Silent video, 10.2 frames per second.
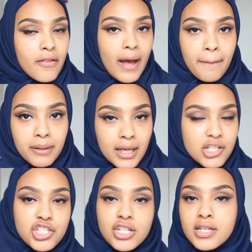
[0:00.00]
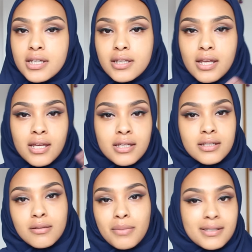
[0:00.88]
application,
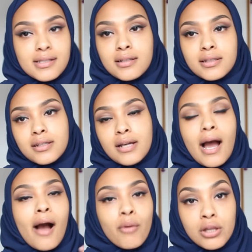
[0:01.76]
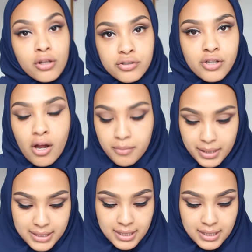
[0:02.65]
and basically how it looks on my